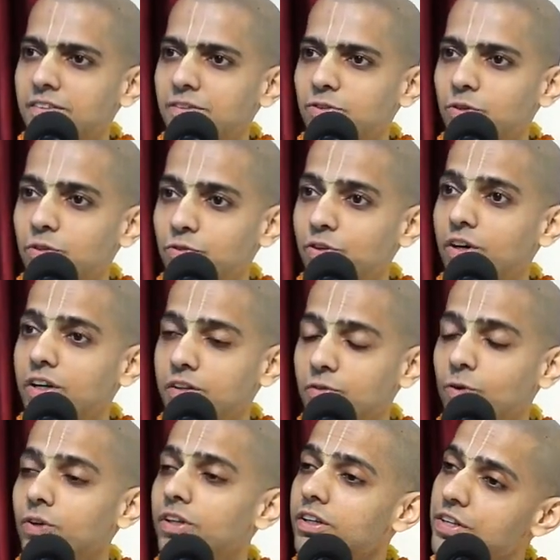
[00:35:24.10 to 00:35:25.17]
So if you are
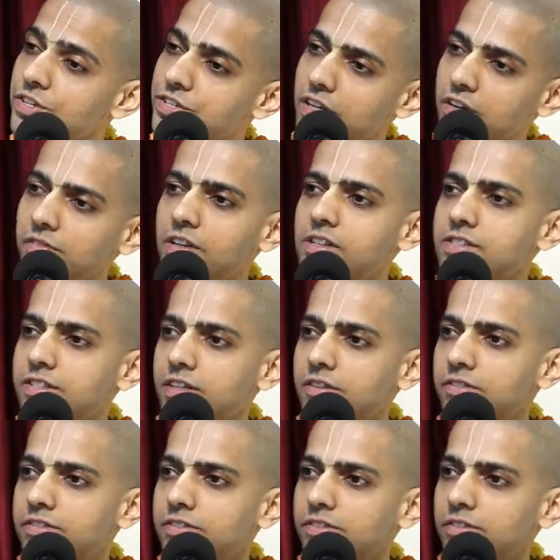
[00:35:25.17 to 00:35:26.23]
devotee, Krishna will
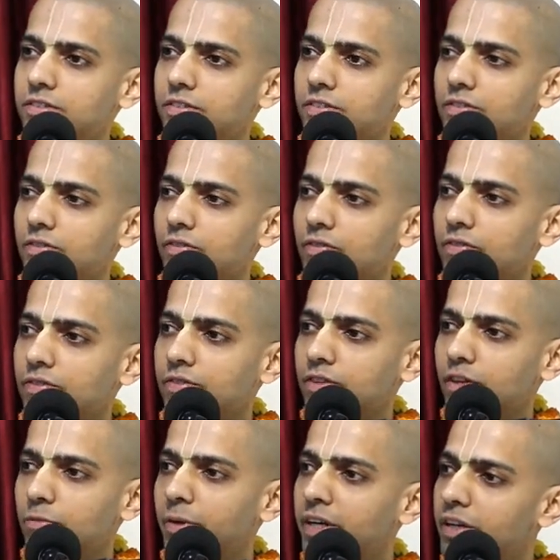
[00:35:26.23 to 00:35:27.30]
save.
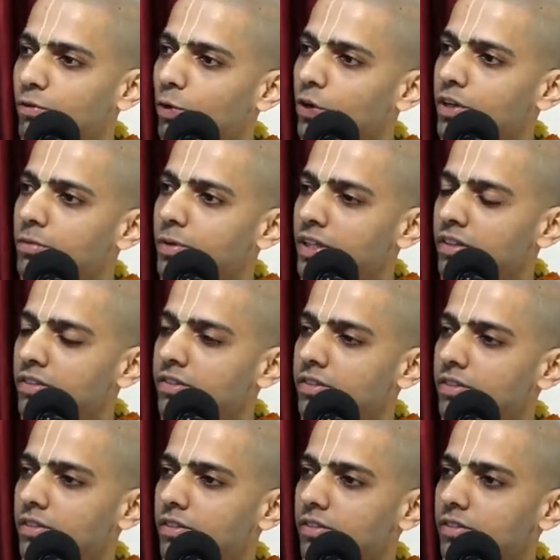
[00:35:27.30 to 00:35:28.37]
But devotee means